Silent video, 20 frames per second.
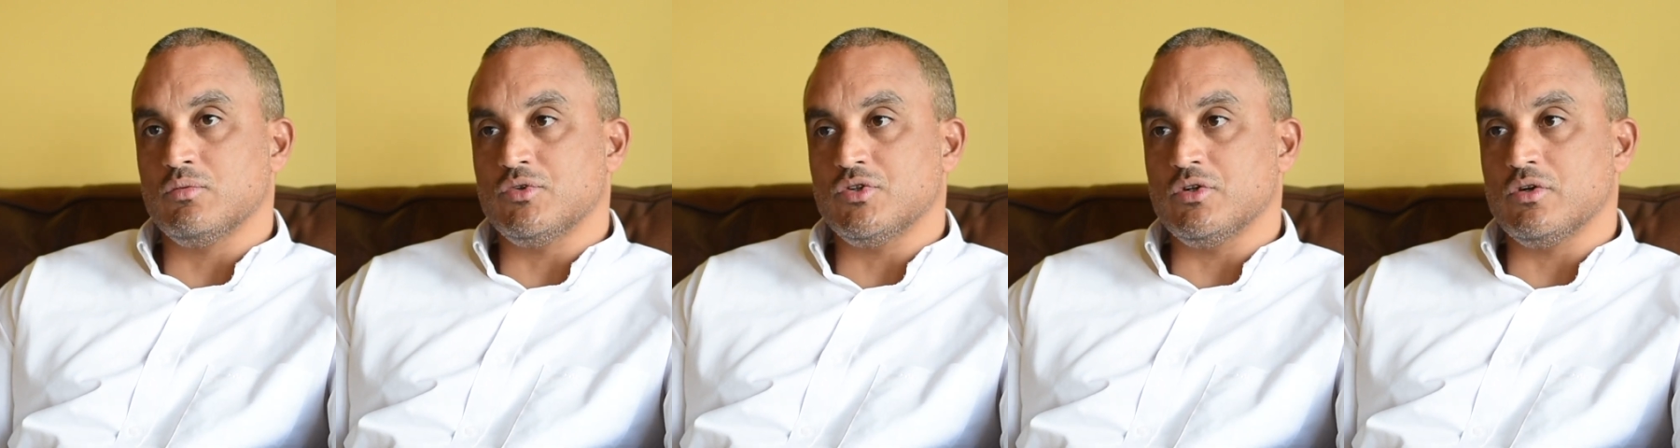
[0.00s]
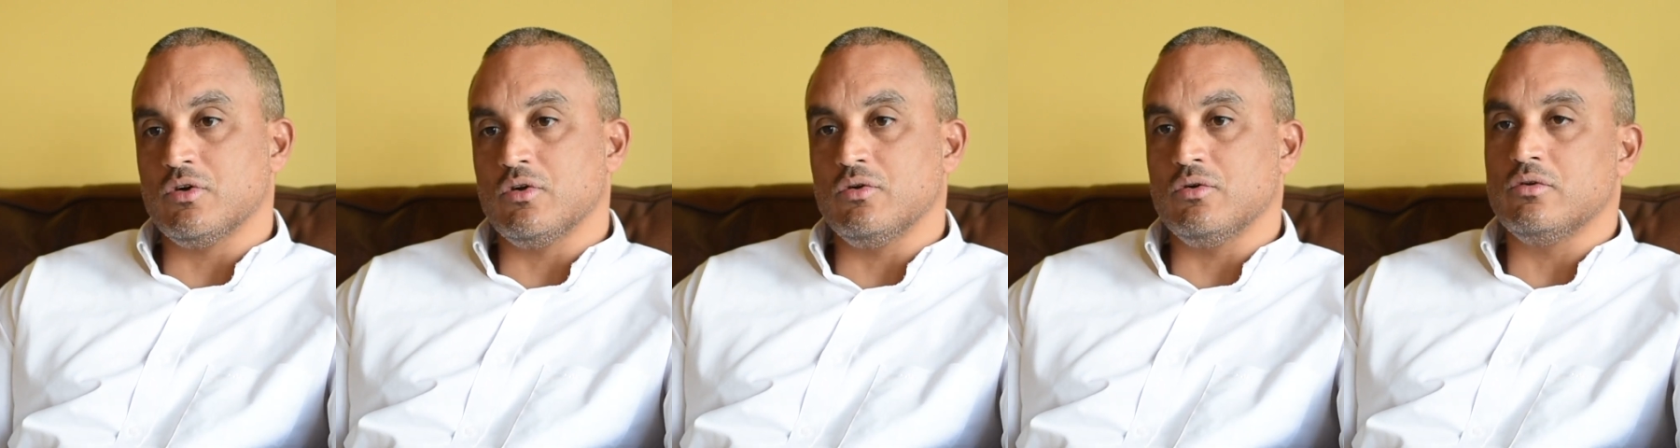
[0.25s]
which
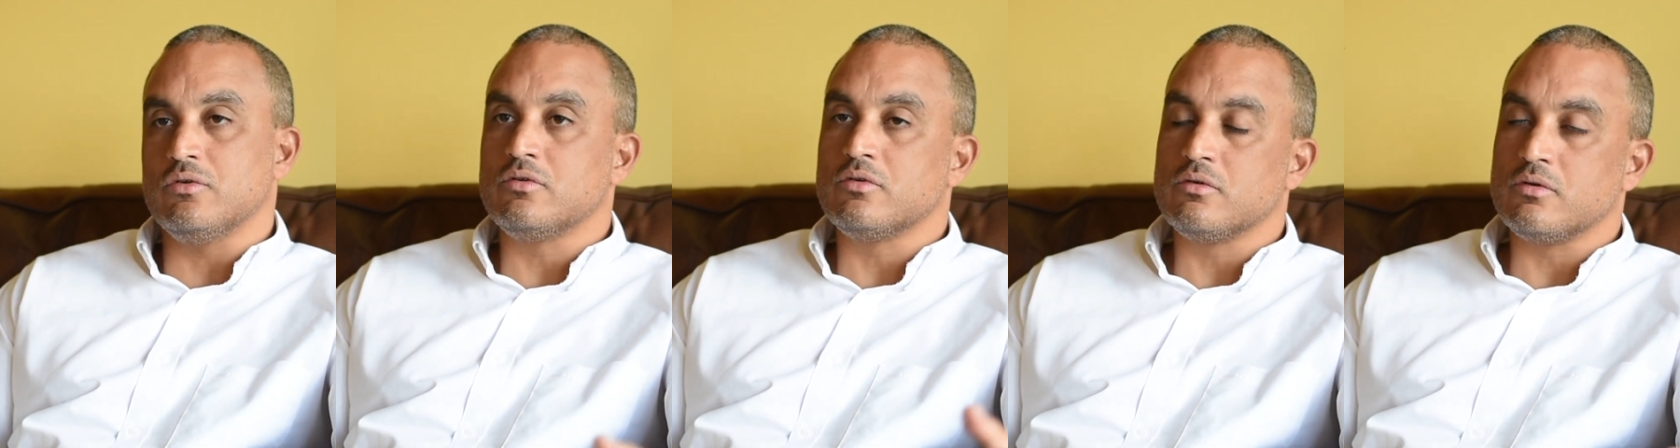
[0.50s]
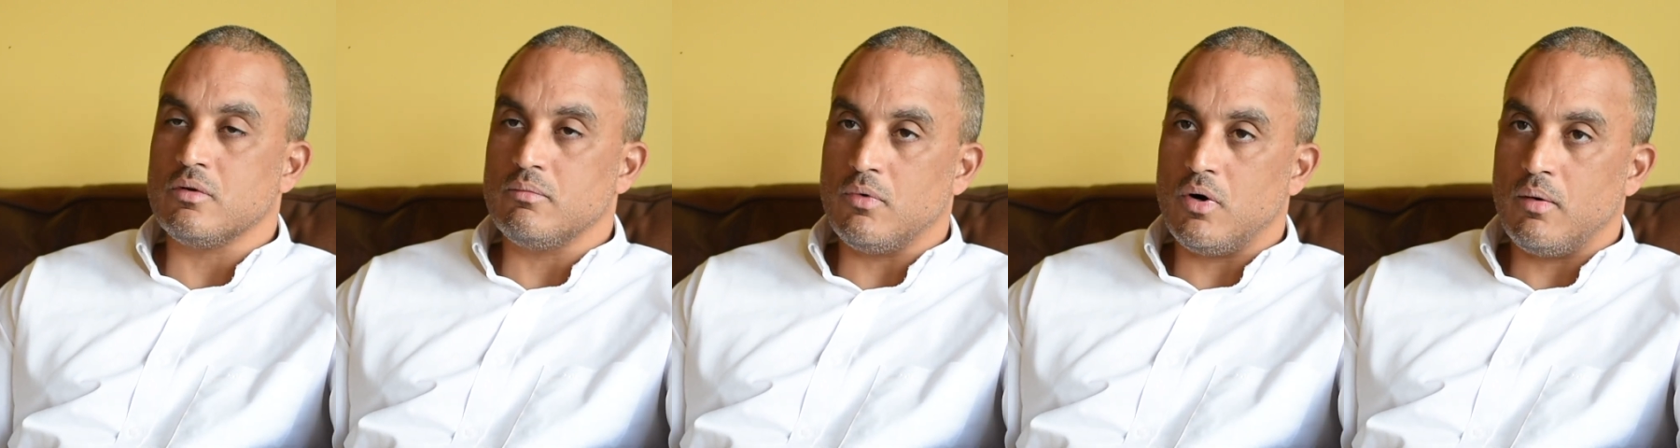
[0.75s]
includes
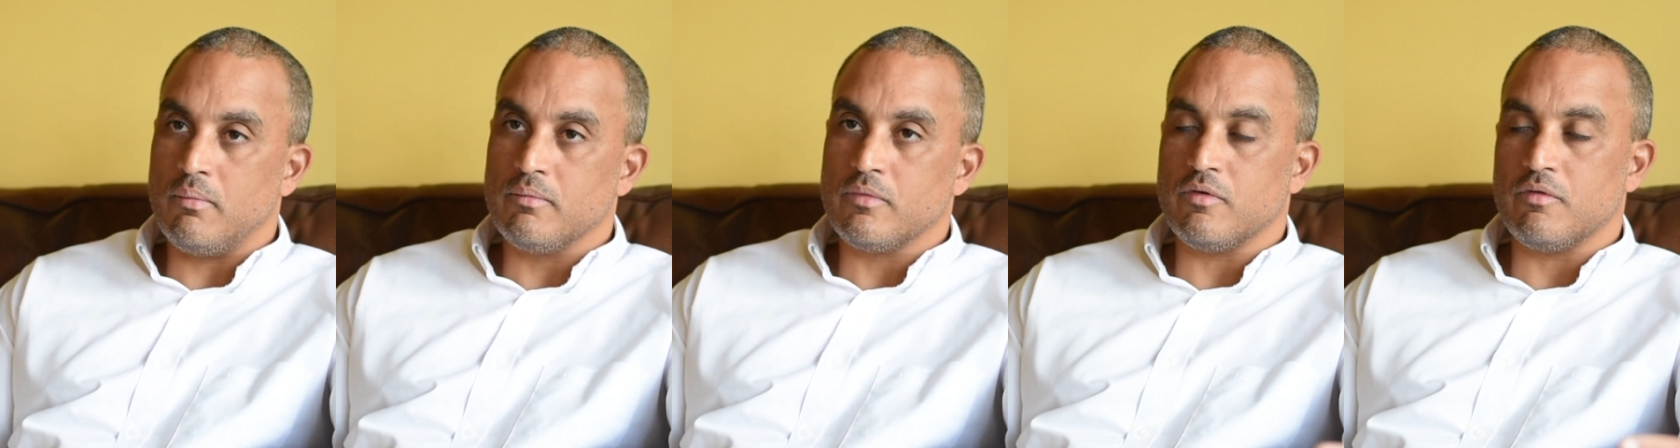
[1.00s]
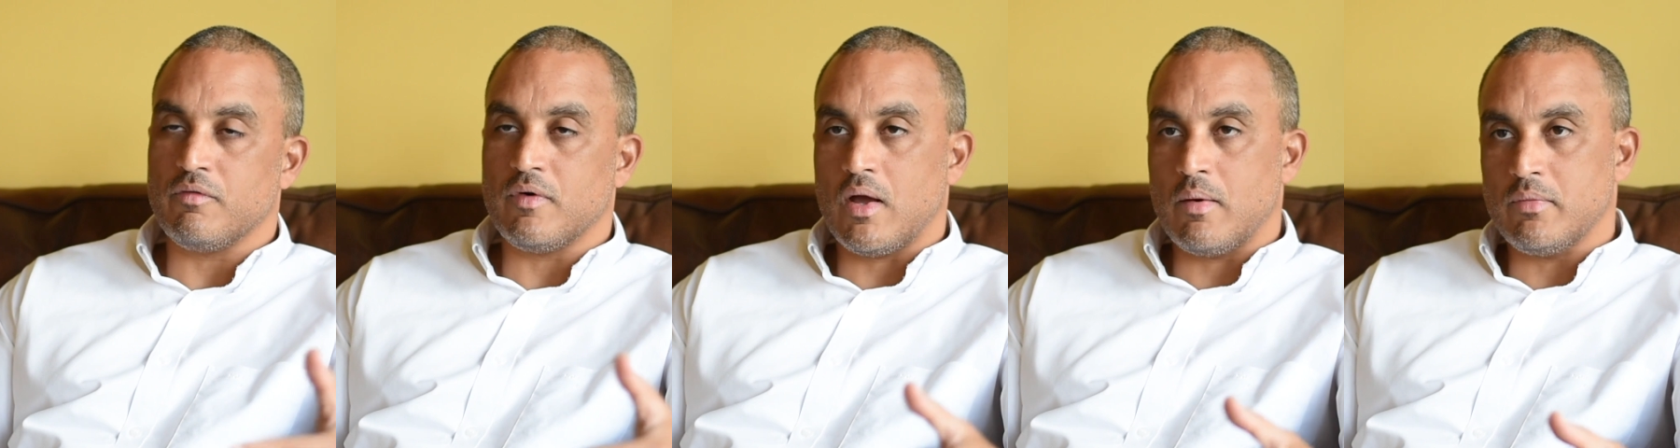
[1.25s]
the mom,
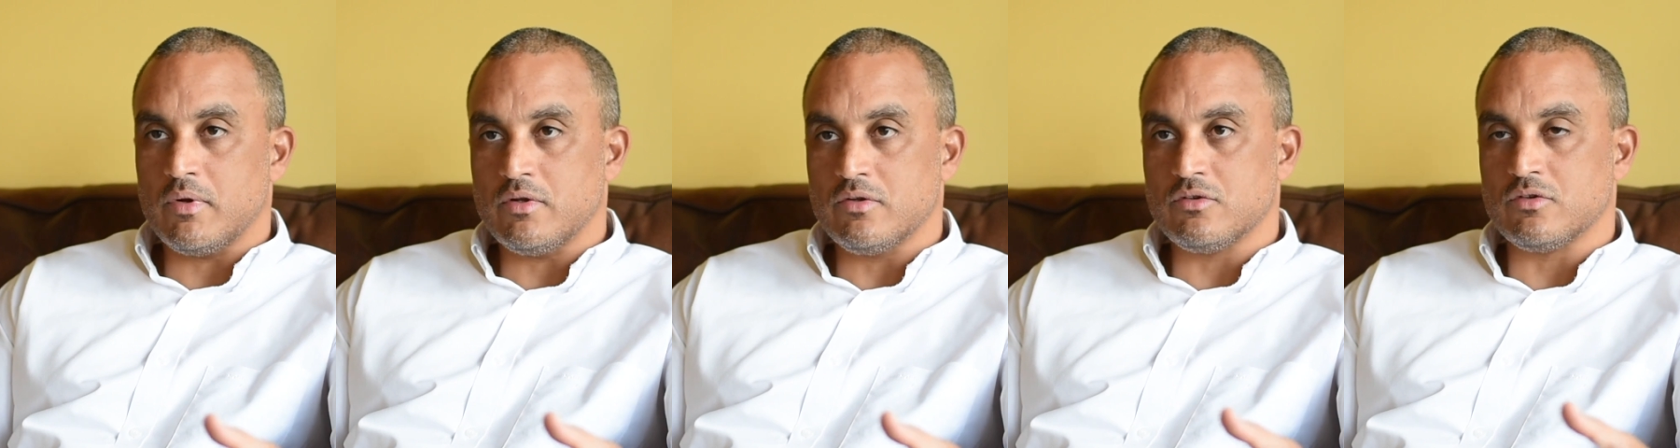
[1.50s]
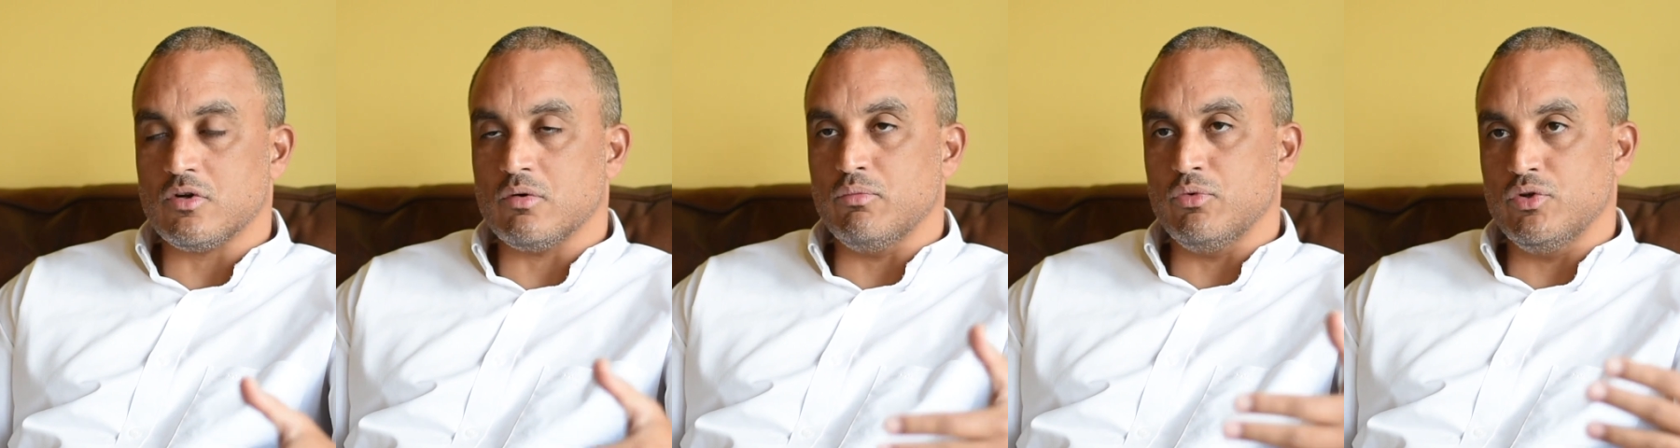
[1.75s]
the
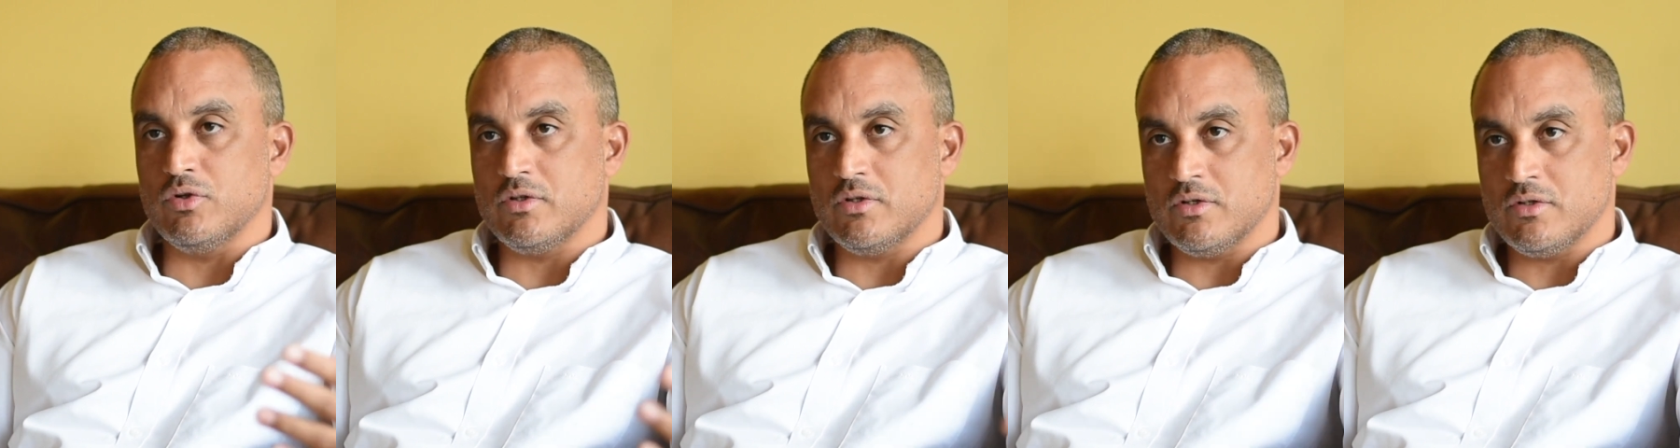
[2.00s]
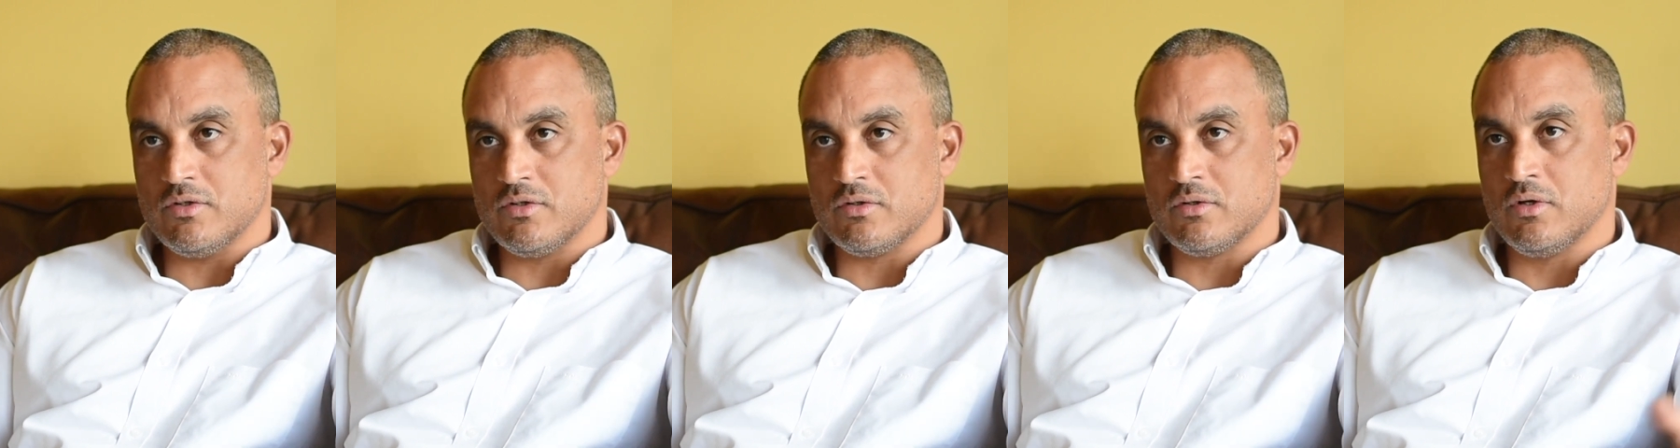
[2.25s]
families,
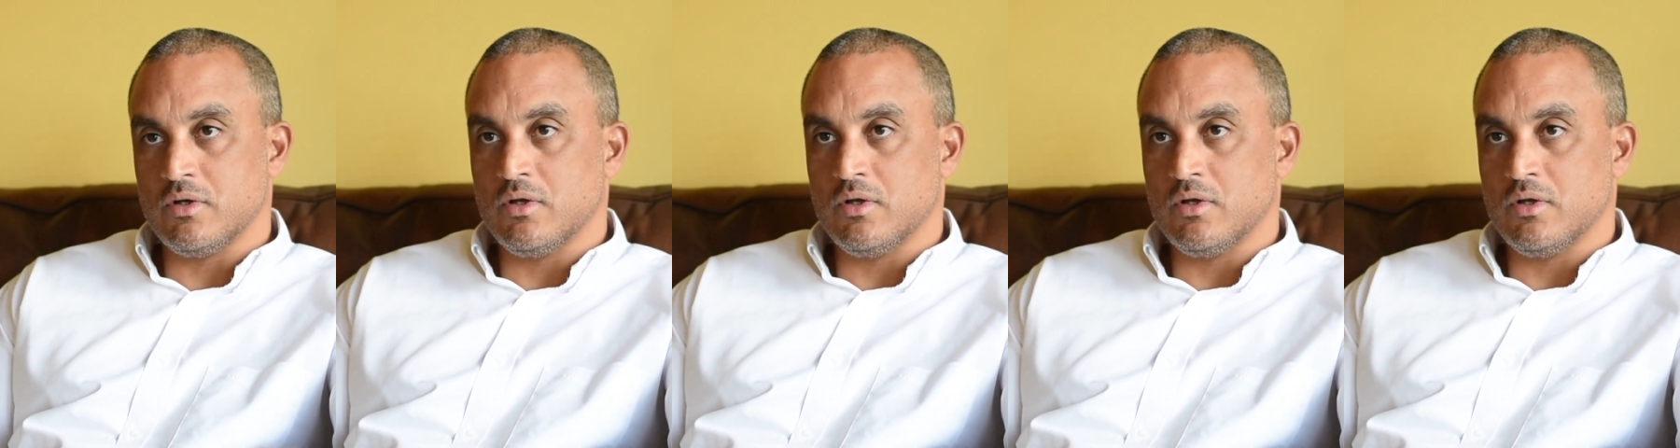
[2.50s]
communities,